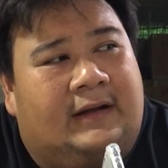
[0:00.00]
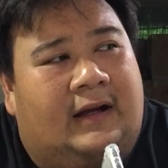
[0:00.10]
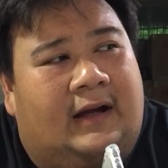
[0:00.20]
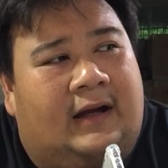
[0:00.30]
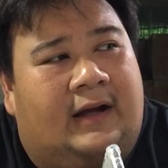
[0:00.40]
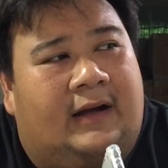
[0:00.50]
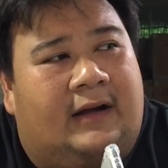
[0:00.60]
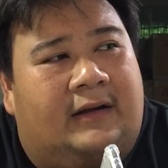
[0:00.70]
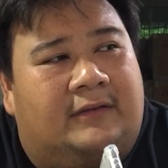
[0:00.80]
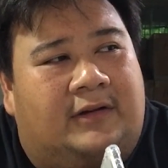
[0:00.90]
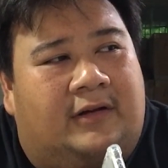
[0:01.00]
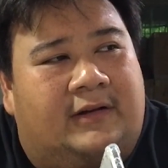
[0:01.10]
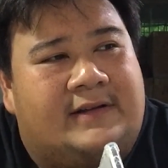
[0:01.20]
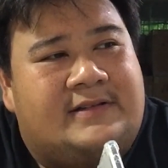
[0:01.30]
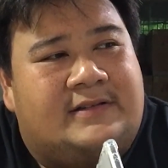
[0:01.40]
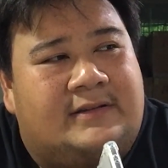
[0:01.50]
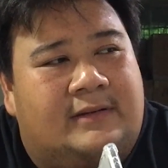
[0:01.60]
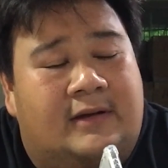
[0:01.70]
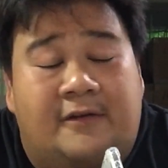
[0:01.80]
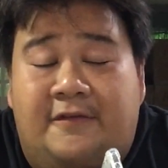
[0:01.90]
what do you call this?
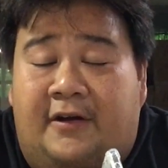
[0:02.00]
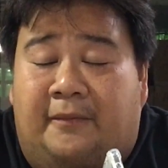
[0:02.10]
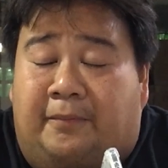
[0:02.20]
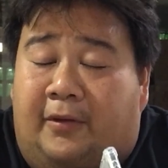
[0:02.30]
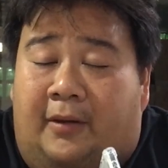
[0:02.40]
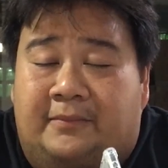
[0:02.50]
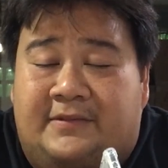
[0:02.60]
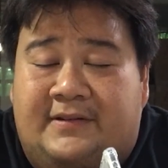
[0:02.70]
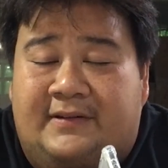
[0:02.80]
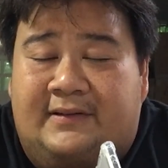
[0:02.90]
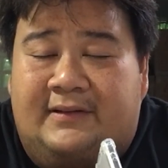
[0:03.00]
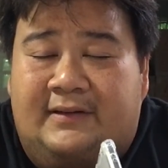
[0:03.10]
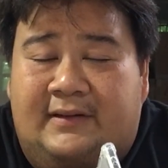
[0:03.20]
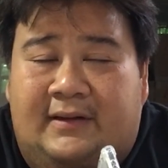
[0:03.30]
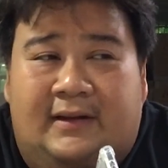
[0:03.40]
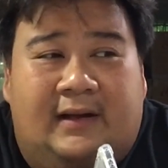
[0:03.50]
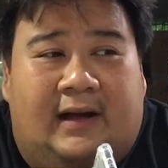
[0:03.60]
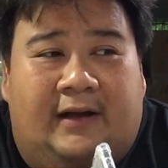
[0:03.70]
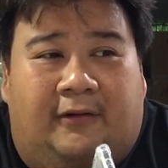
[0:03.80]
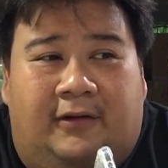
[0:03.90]
Very prompt.
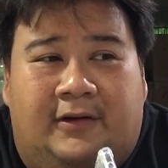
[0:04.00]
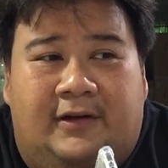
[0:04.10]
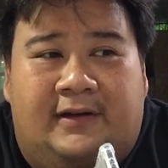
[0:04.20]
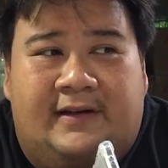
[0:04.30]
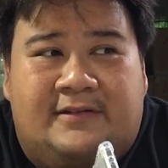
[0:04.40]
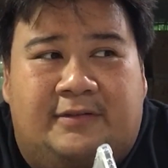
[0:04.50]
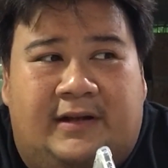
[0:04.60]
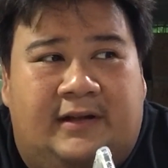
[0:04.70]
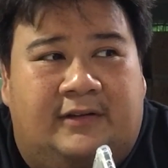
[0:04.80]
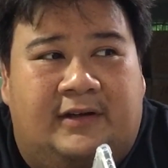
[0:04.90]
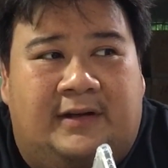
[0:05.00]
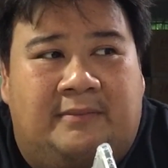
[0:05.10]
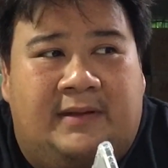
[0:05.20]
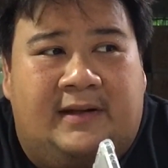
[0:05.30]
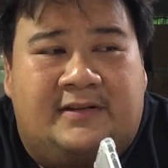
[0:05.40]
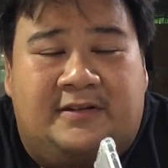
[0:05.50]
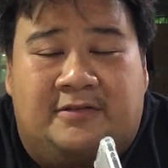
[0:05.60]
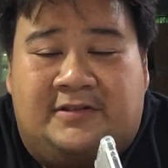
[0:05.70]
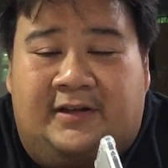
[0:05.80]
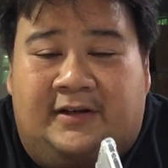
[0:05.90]
I ordered this within 30 minutes.
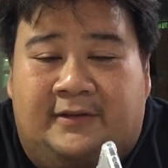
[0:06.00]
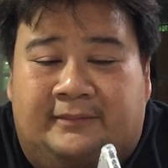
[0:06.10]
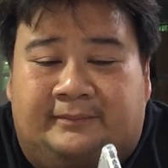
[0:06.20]
He was here.